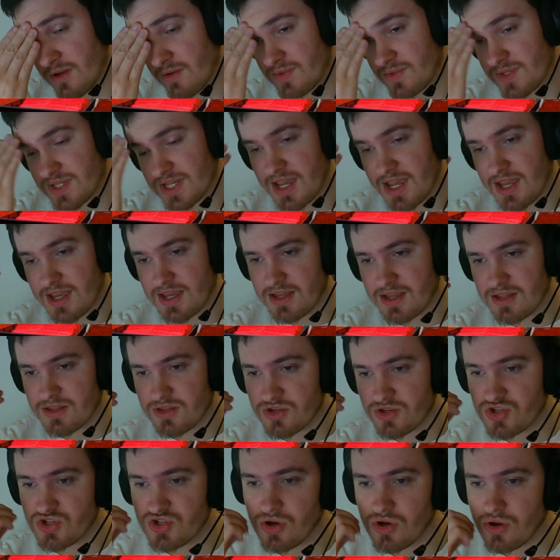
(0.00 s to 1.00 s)
taking the
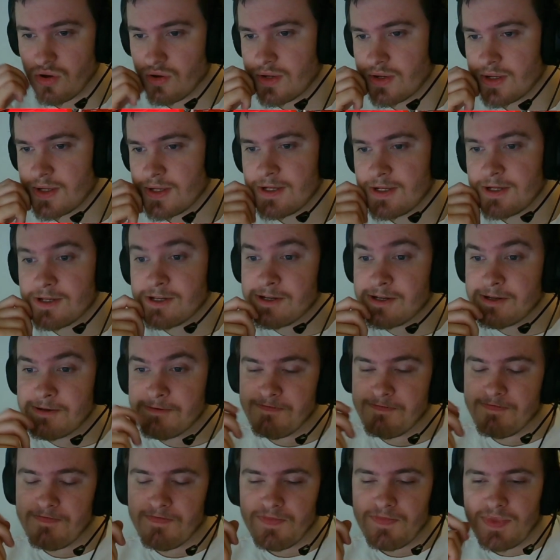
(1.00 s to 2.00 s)
shot,
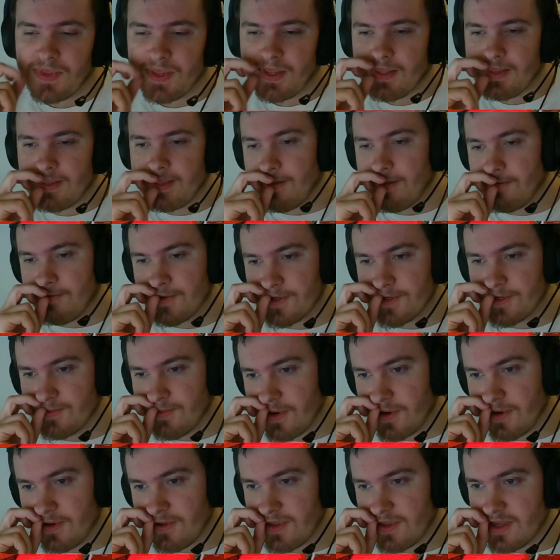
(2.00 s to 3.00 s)
that was
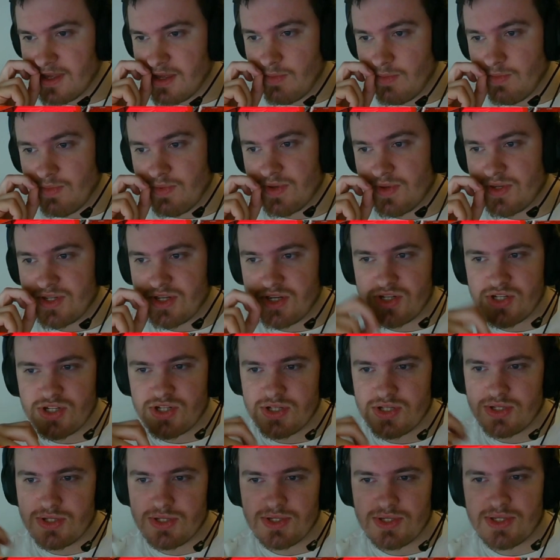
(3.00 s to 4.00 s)
one of the
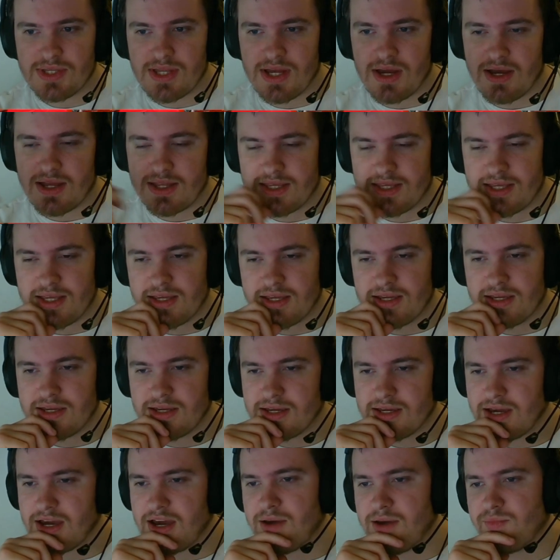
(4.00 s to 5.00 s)
positions that I
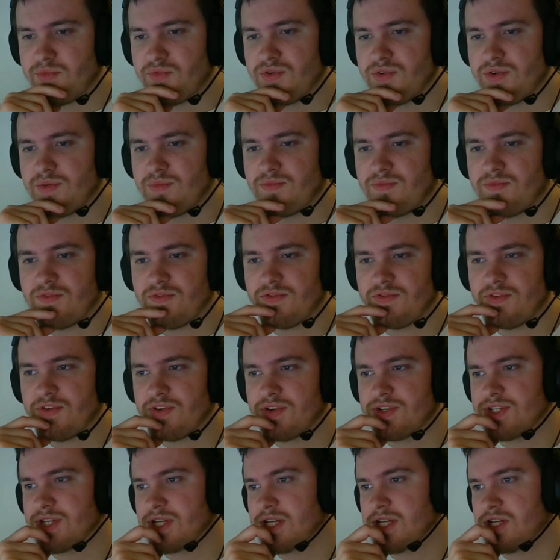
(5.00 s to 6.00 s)
think Amorim
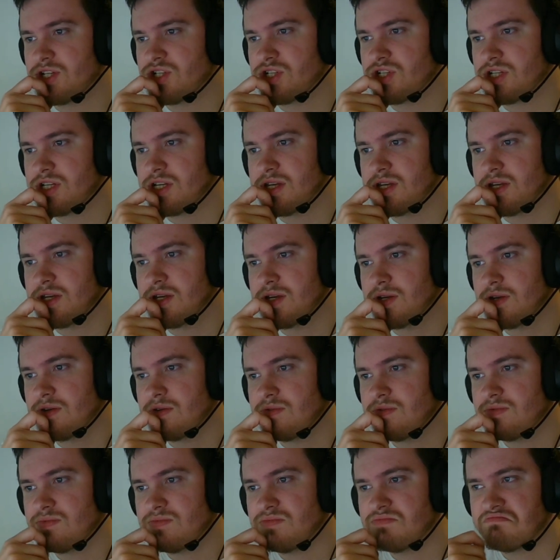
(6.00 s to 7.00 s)
first initially
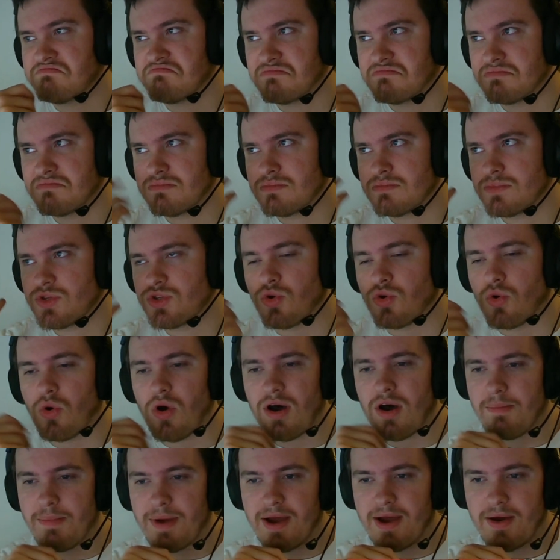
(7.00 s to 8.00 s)
thought
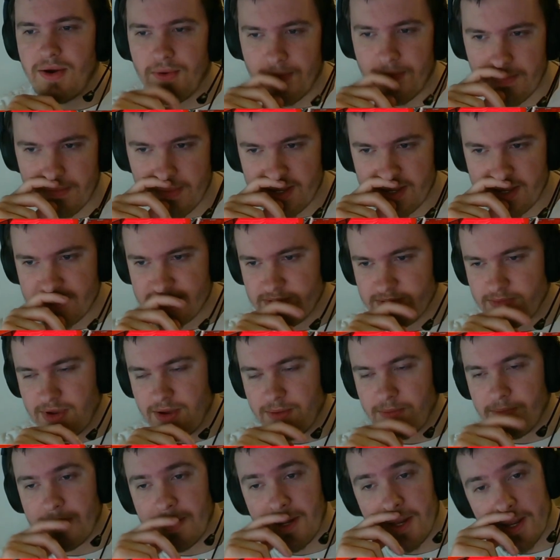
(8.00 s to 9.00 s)
about Mason
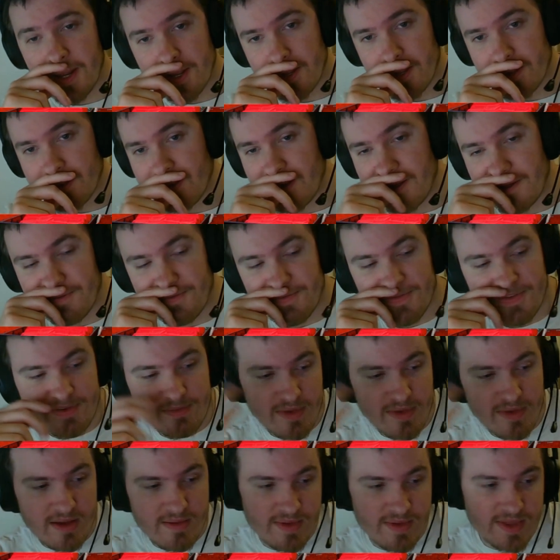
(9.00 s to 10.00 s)
Mount playing in, and
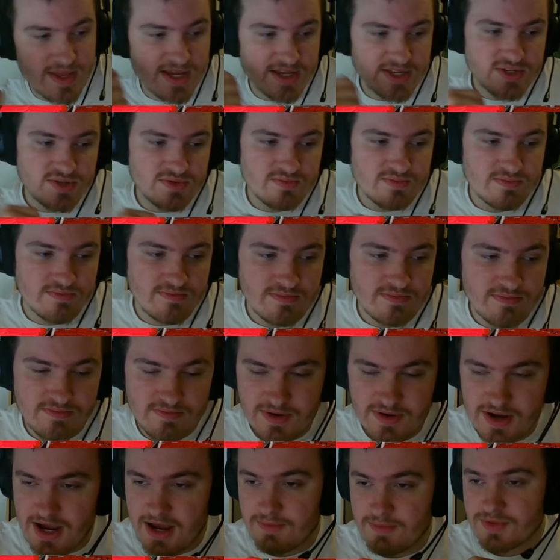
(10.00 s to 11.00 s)
maybe that's
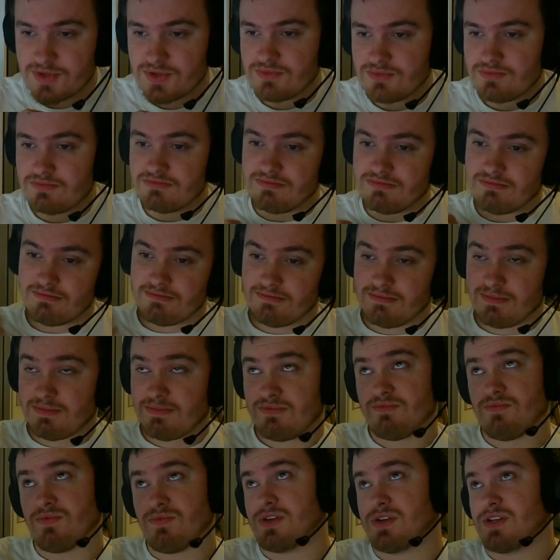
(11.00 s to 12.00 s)
perhaps
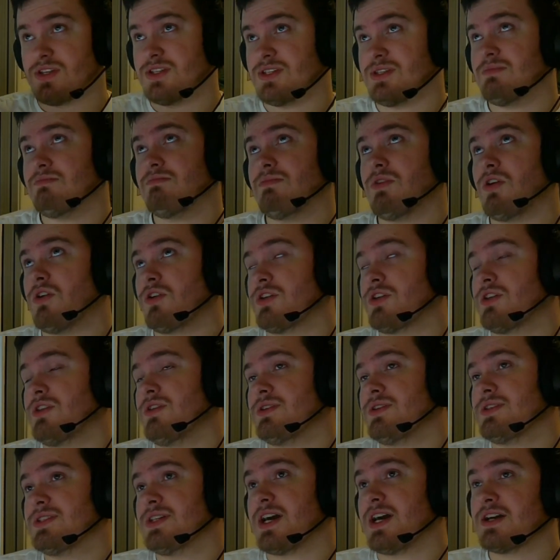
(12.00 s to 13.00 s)
we could argue the
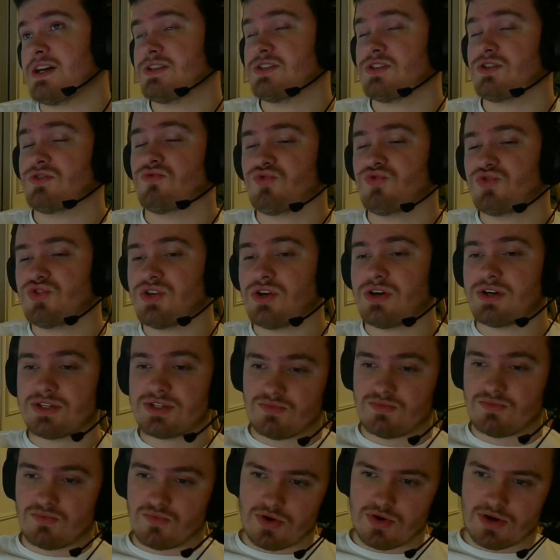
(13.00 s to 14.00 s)
tactical side
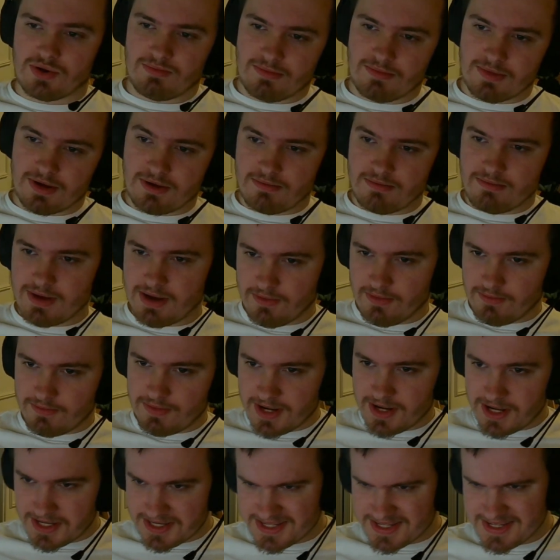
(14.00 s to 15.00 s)
to why Mount
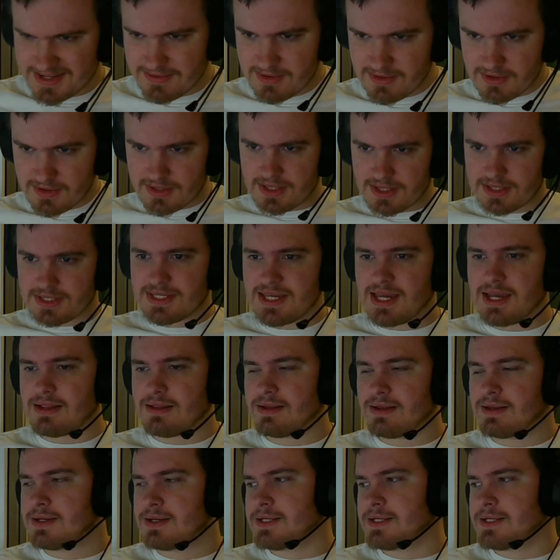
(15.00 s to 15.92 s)
plays in the 10.